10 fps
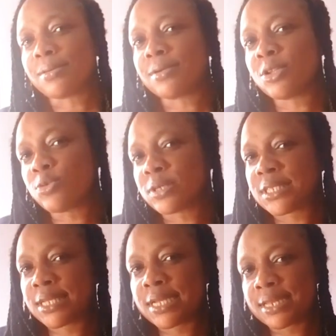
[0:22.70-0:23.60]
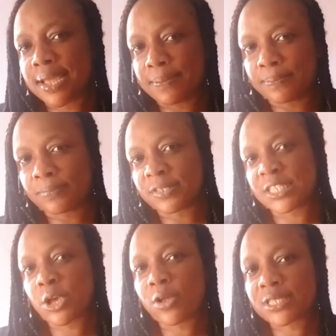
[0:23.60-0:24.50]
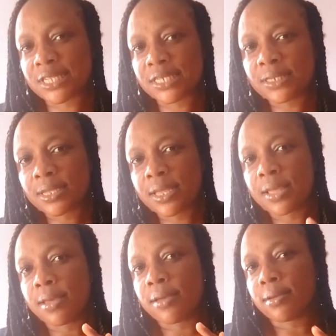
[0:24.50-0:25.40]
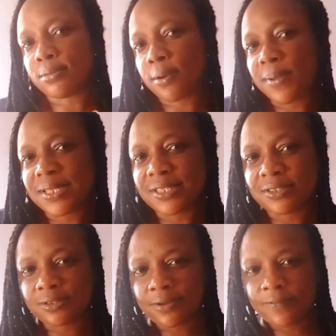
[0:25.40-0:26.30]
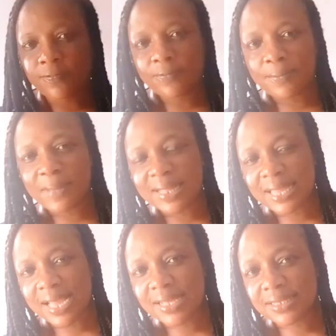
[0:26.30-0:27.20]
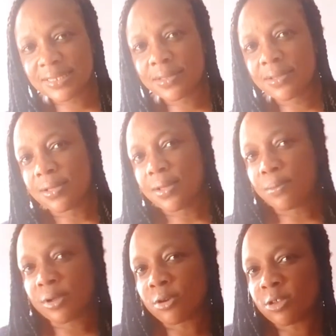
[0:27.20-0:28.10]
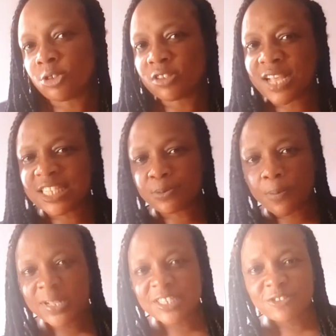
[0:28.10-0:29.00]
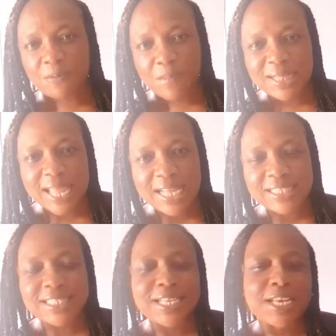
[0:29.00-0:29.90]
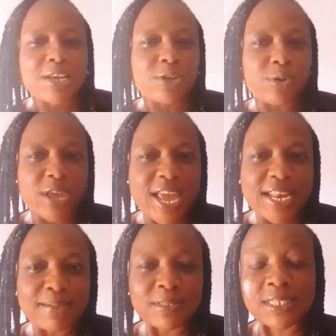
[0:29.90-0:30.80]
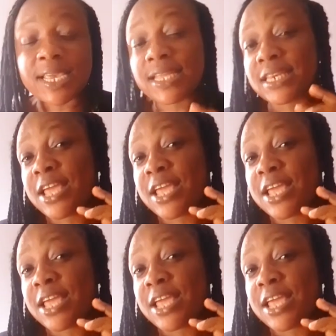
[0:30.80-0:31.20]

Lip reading: you will see them discussing properties of matters, but not just as properties of matters. You hear them saying,